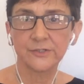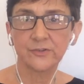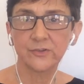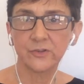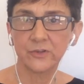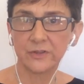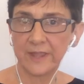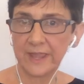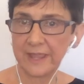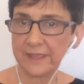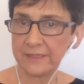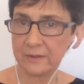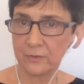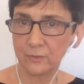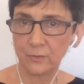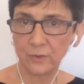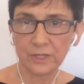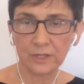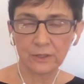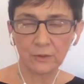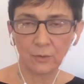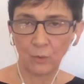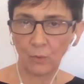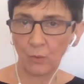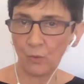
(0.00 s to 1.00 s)
together
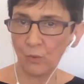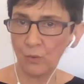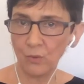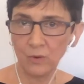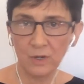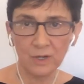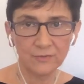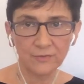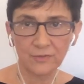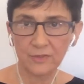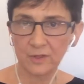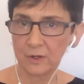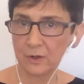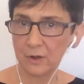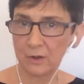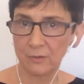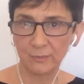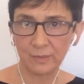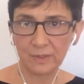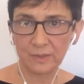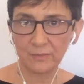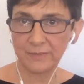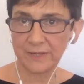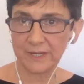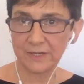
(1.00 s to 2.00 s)
with all of the
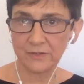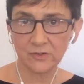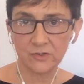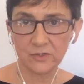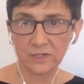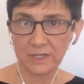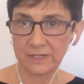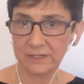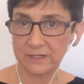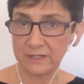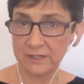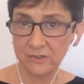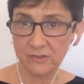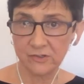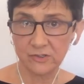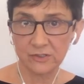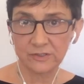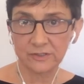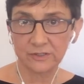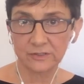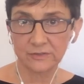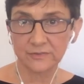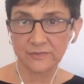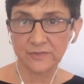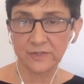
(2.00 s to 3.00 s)
complementary
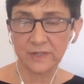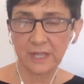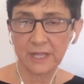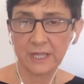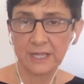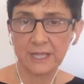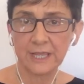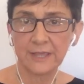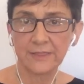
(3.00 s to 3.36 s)
initiatives